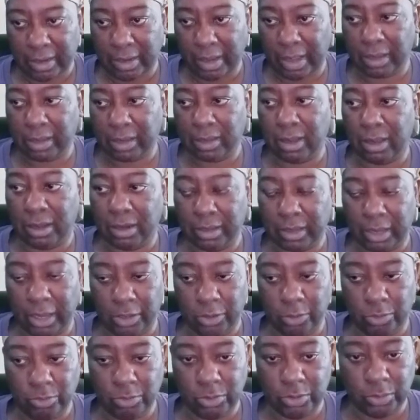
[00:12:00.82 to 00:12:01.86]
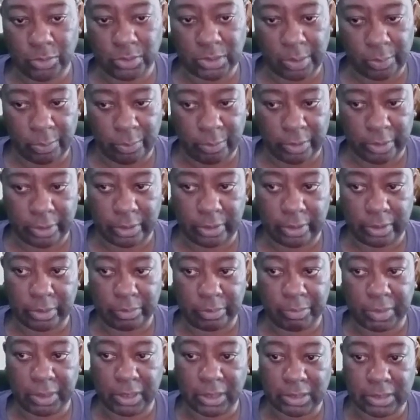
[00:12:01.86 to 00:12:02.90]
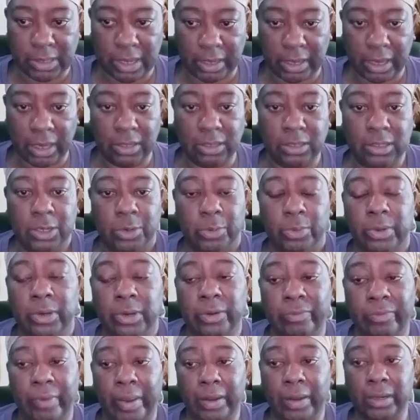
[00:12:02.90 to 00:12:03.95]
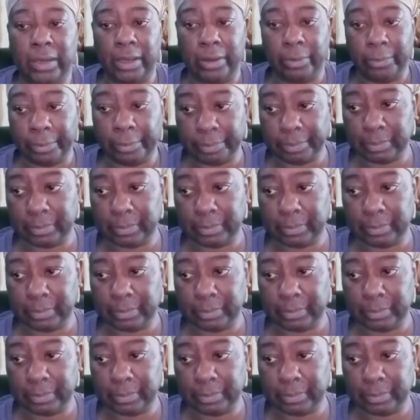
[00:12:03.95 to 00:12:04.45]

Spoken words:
was like, Carla, can you do something with her? Because I can't deal with her right now.